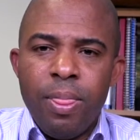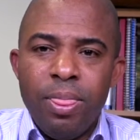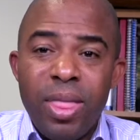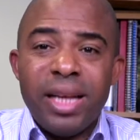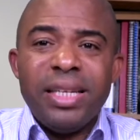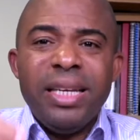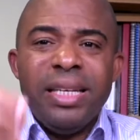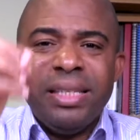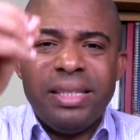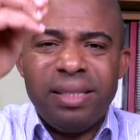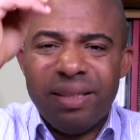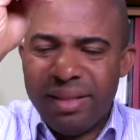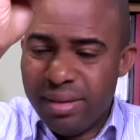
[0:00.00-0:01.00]
that
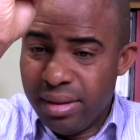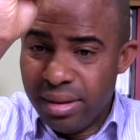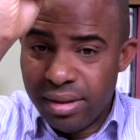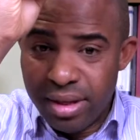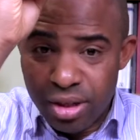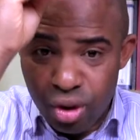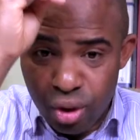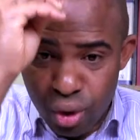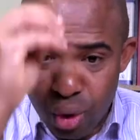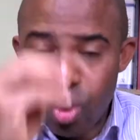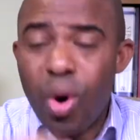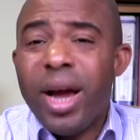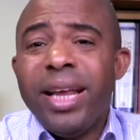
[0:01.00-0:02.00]
is
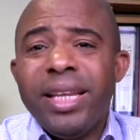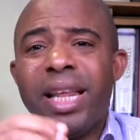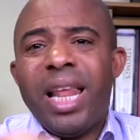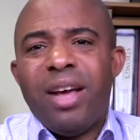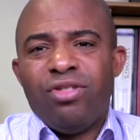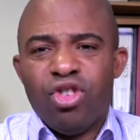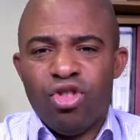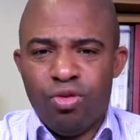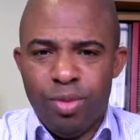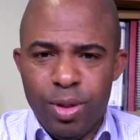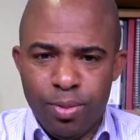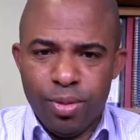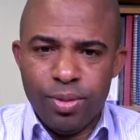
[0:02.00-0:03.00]
destroying the lives of
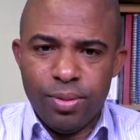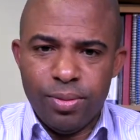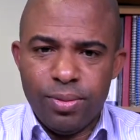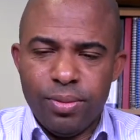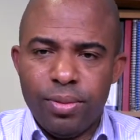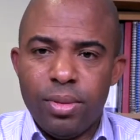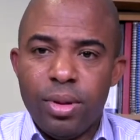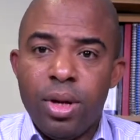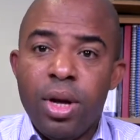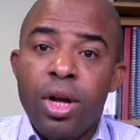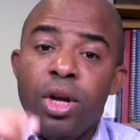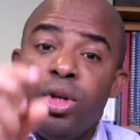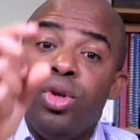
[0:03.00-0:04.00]
people,
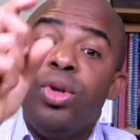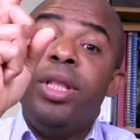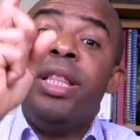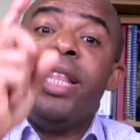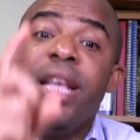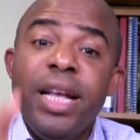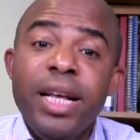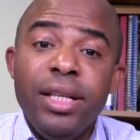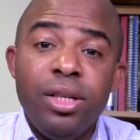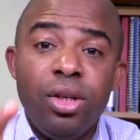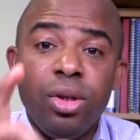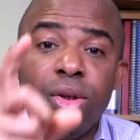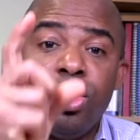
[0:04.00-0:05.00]
you need
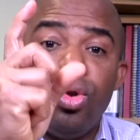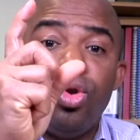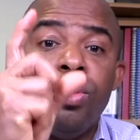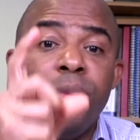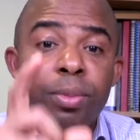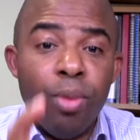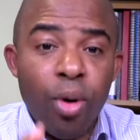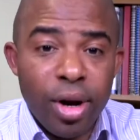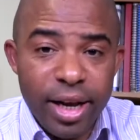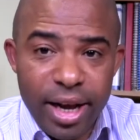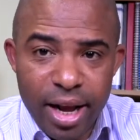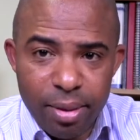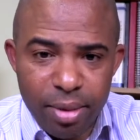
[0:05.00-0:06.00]
to be born
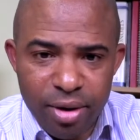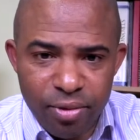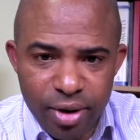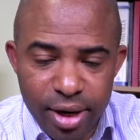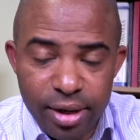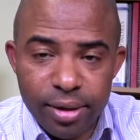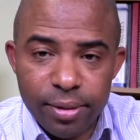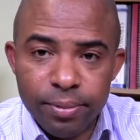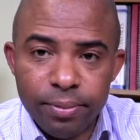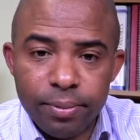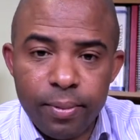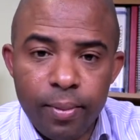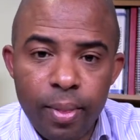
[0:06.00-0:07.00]
again, my friend.
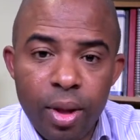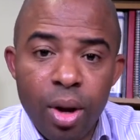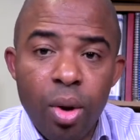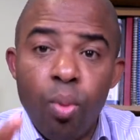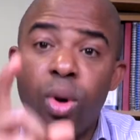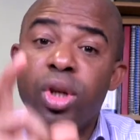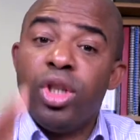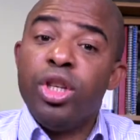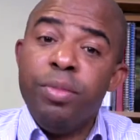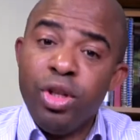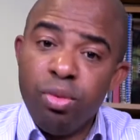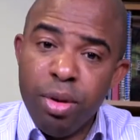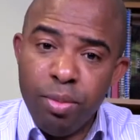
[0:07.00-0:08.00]
What does it
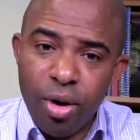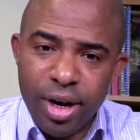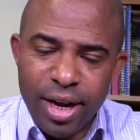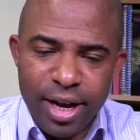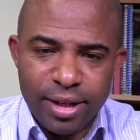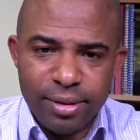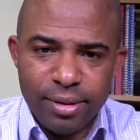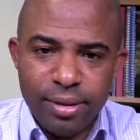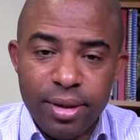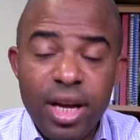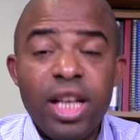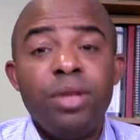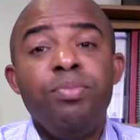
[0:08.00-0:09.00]
mean to be born again?
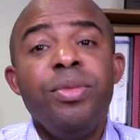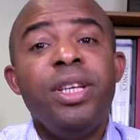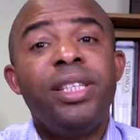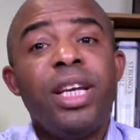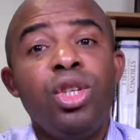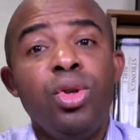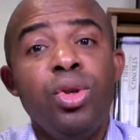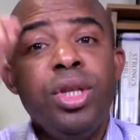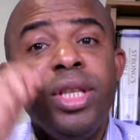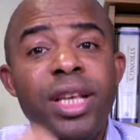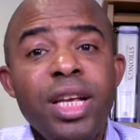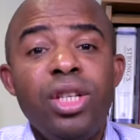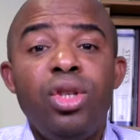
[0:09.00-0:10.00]
It means that you
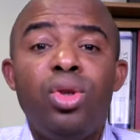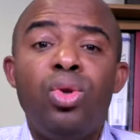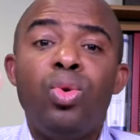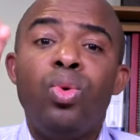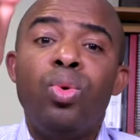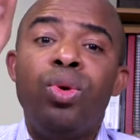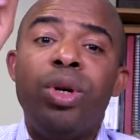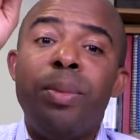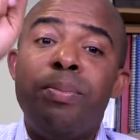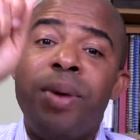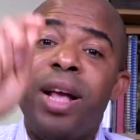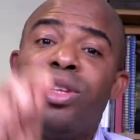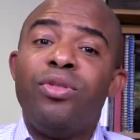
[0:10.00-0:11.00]
need to
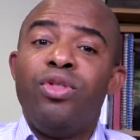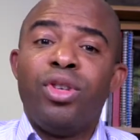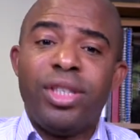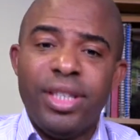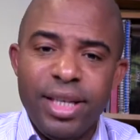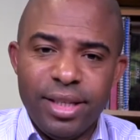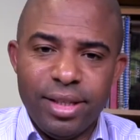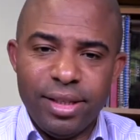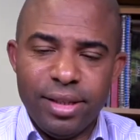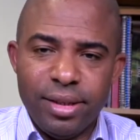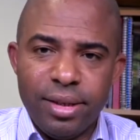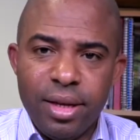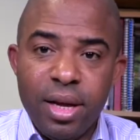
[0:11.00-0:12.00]
repent of your
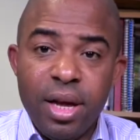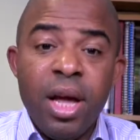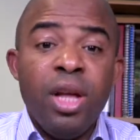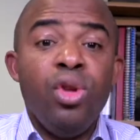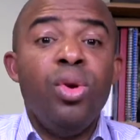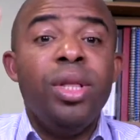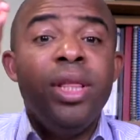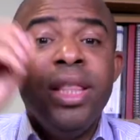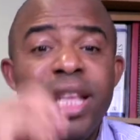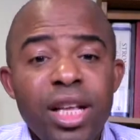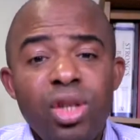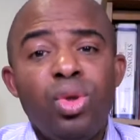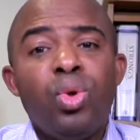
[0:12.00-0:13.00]
sins. You
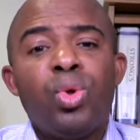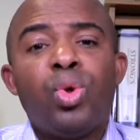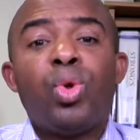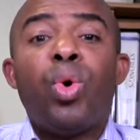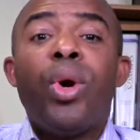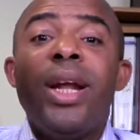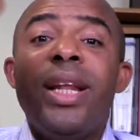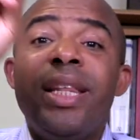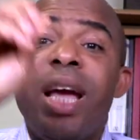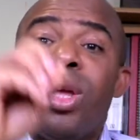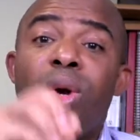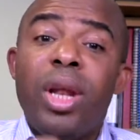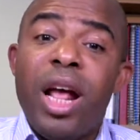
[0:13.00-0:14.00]
need to surrender
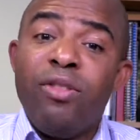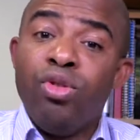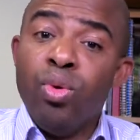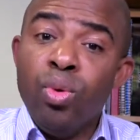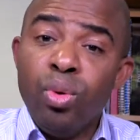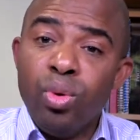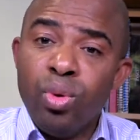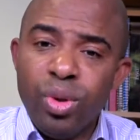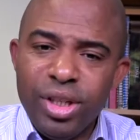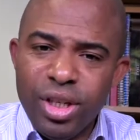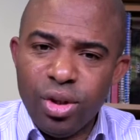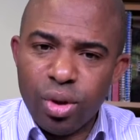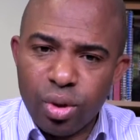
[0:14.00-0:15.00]
your life to who? To
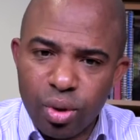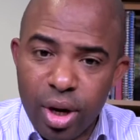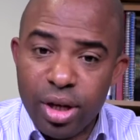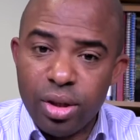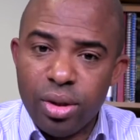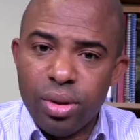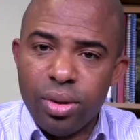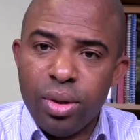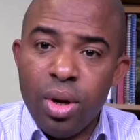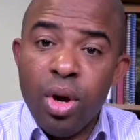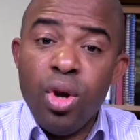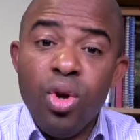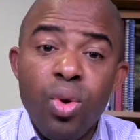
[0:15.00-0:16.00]
Jesus Christ.
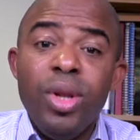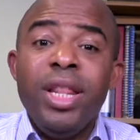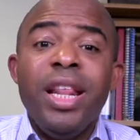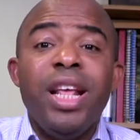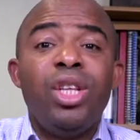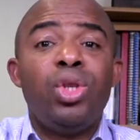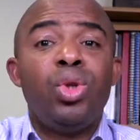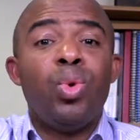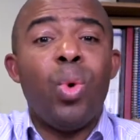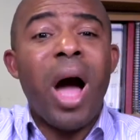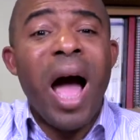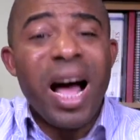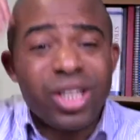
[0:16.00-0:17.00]
You need to
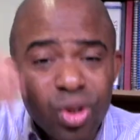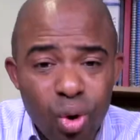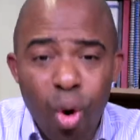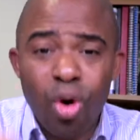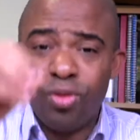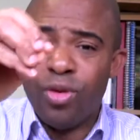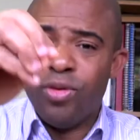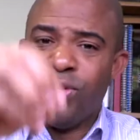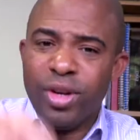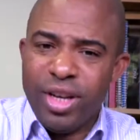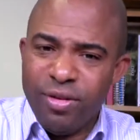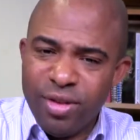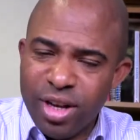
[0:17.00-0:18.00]
ask God for
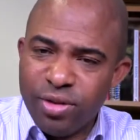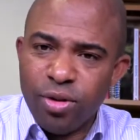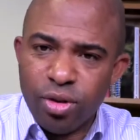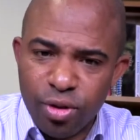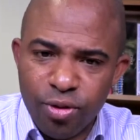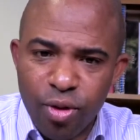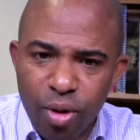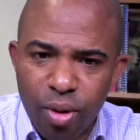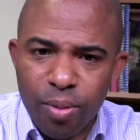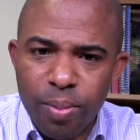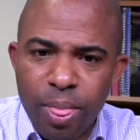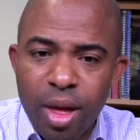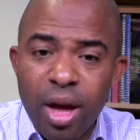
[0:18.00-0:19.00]
forgiveness, first of all.
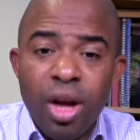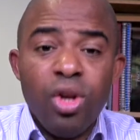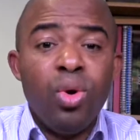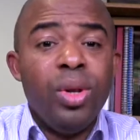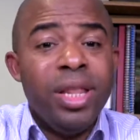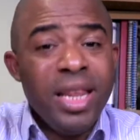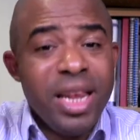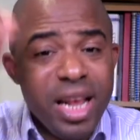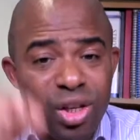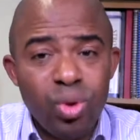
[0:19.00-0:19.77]
You need